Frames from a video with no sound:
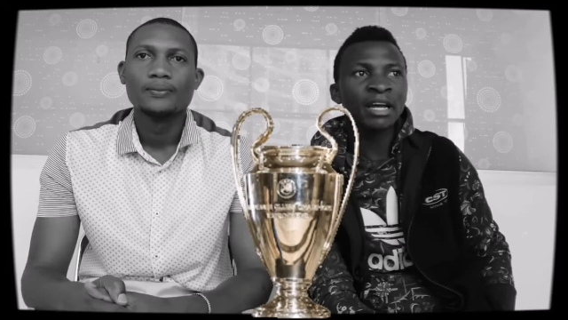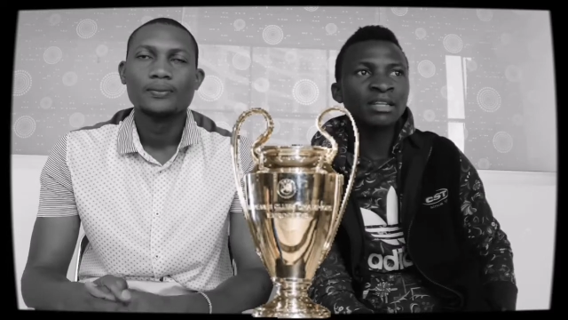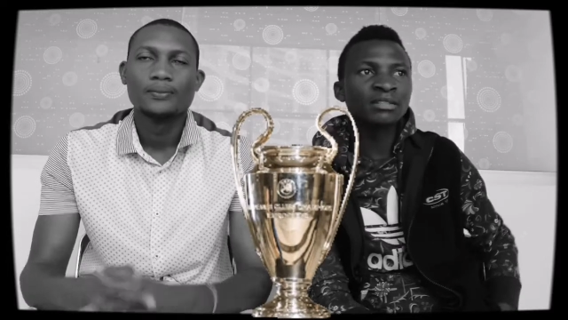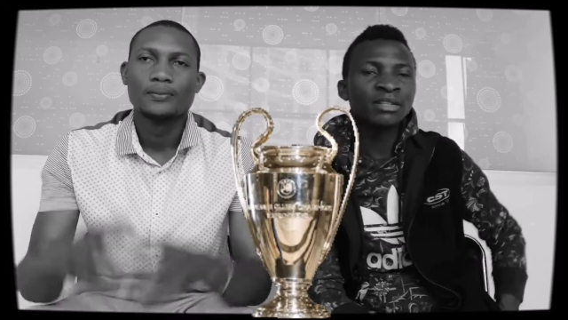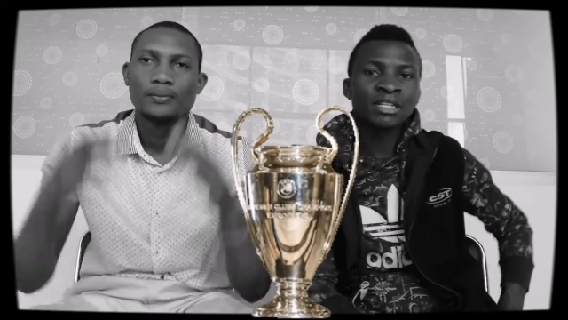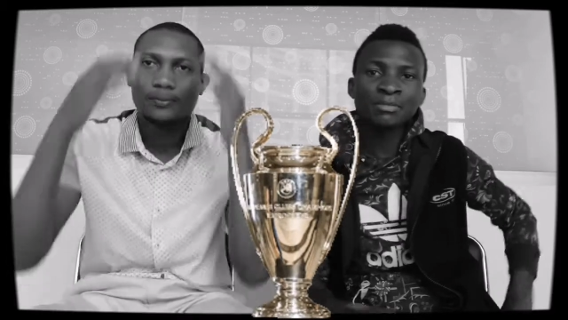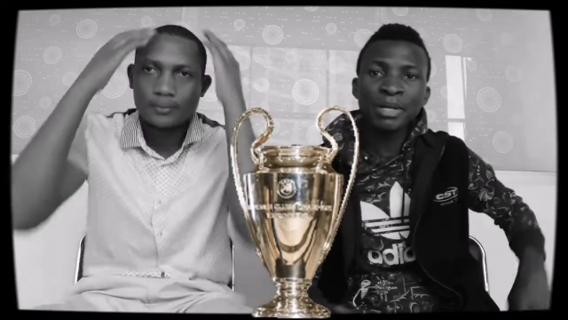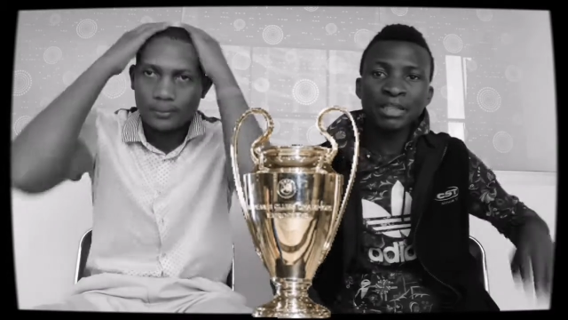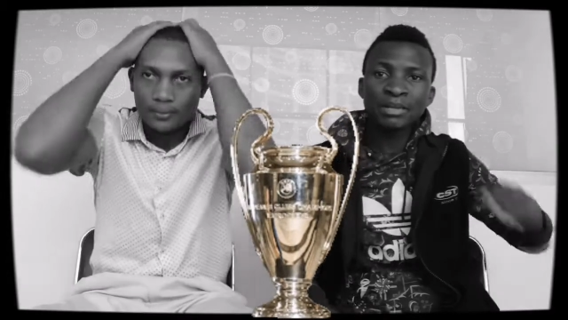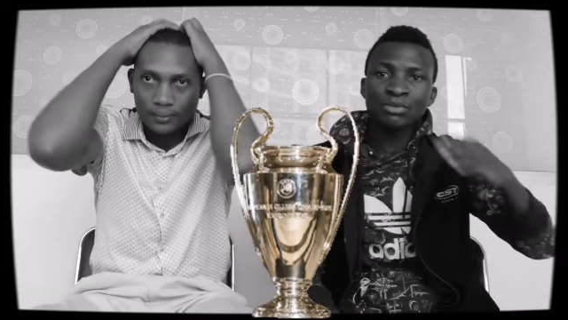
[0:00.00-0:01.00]
Speaker 1: I
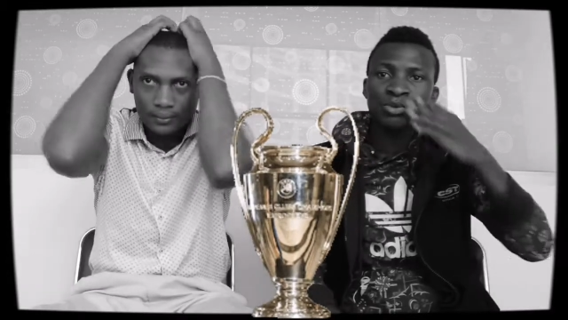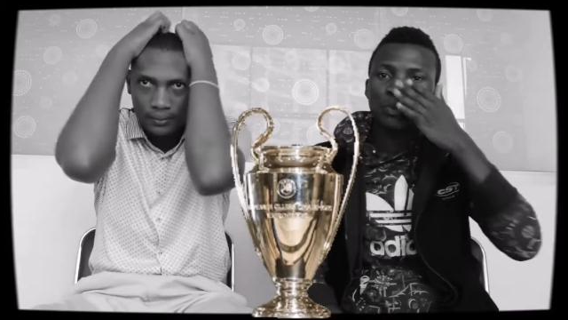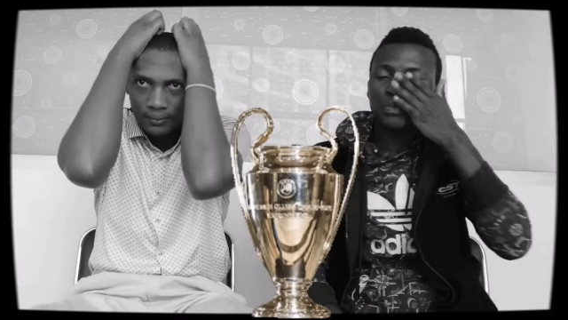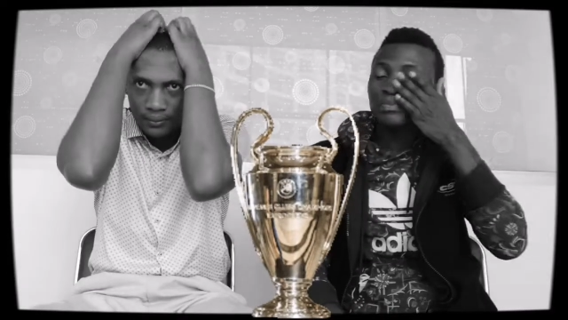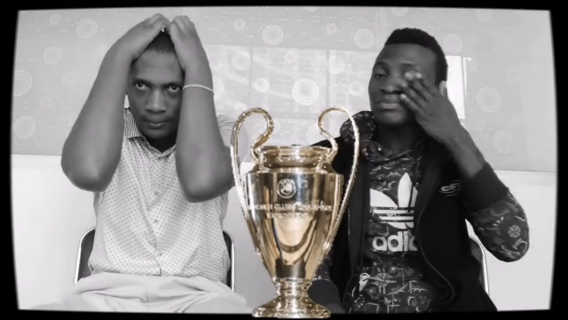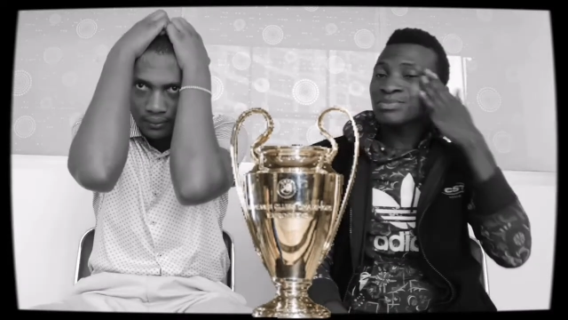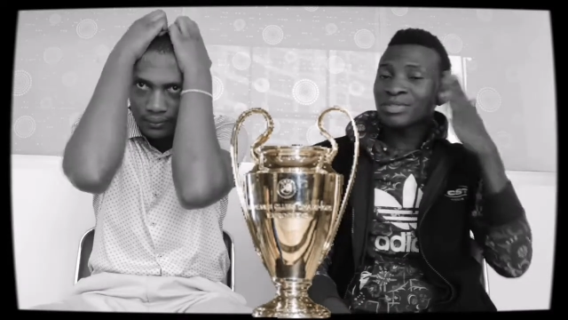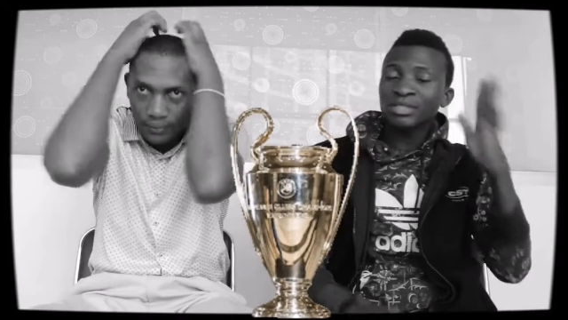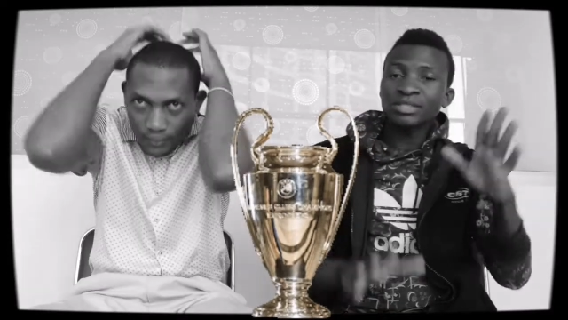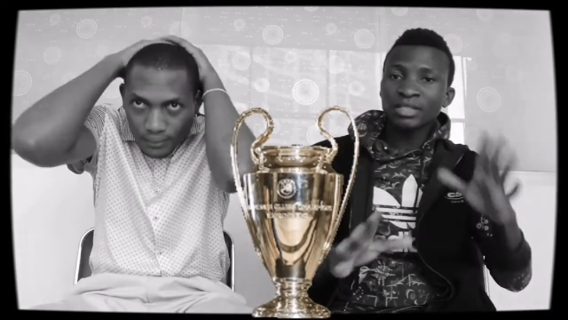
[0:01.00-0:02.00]
expect them to
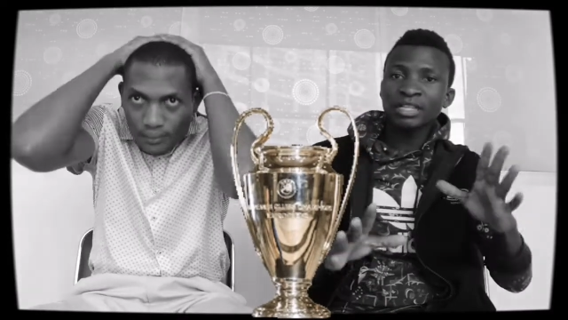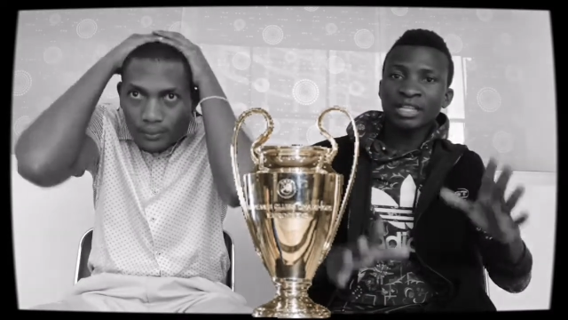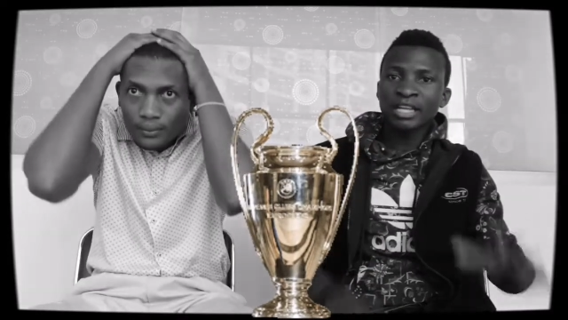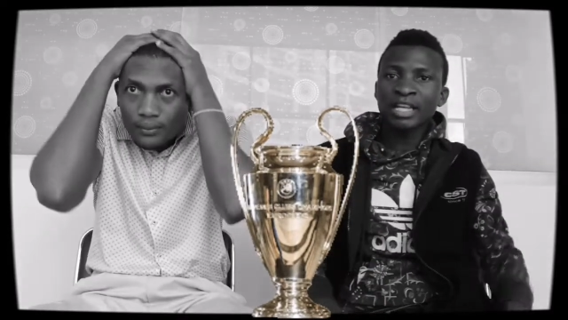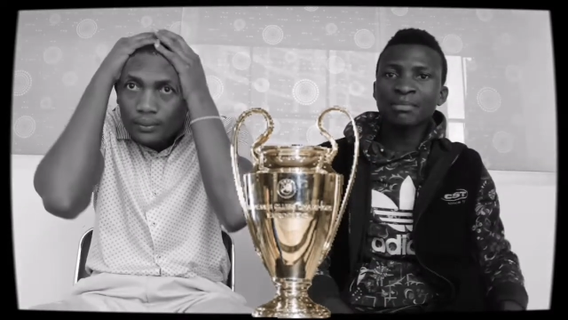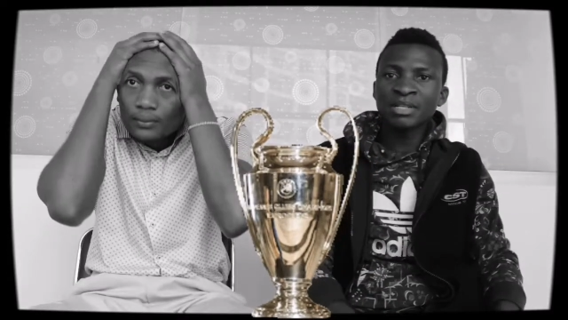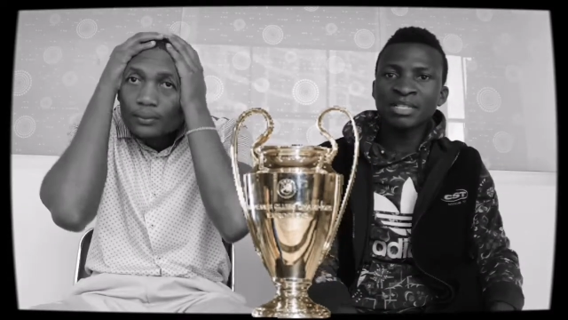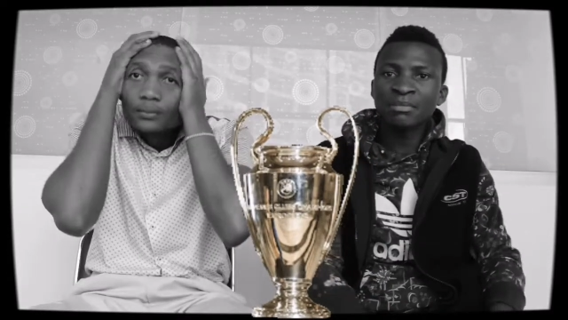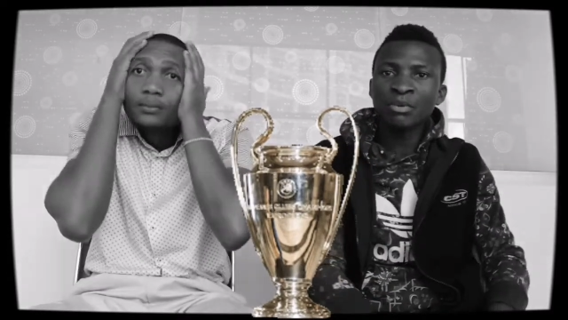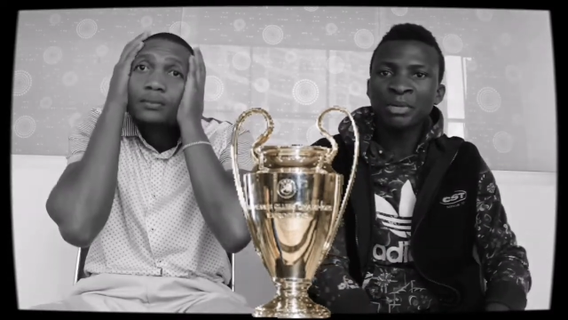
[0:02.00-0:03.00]
keep the
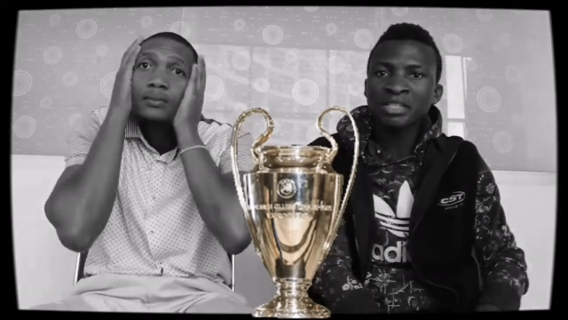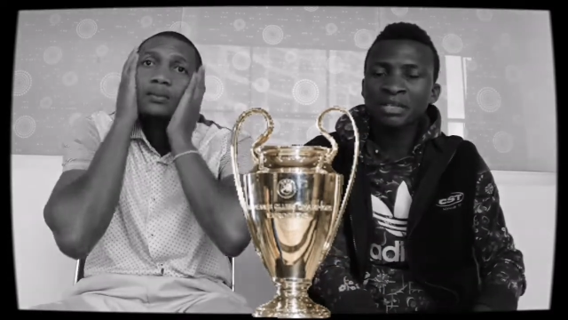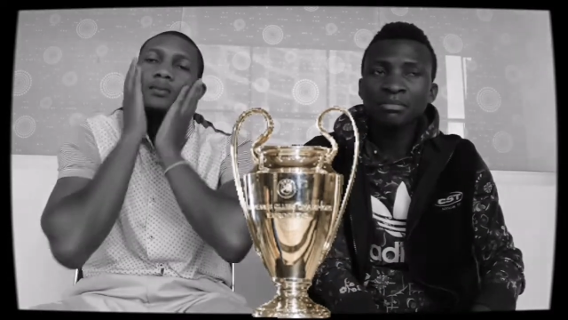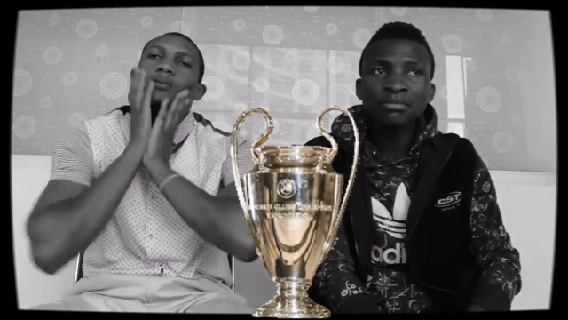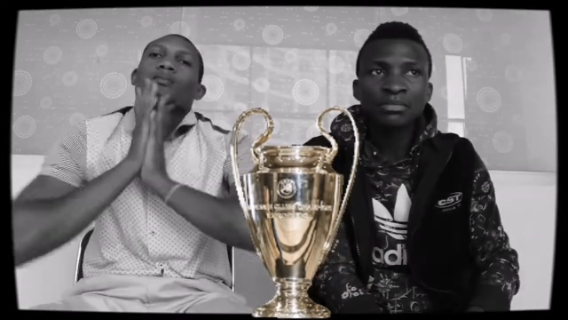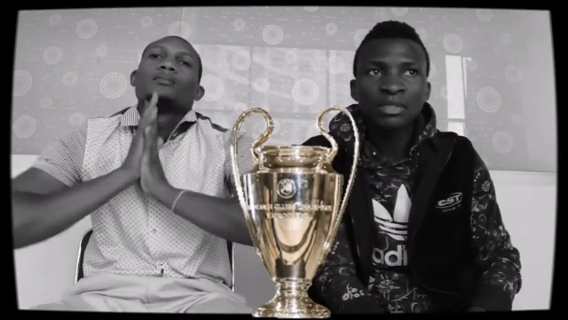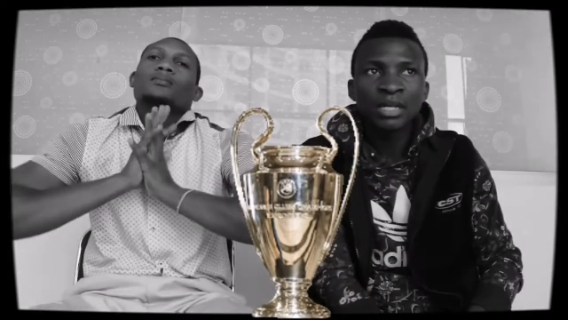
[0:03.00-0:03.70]
same momentum,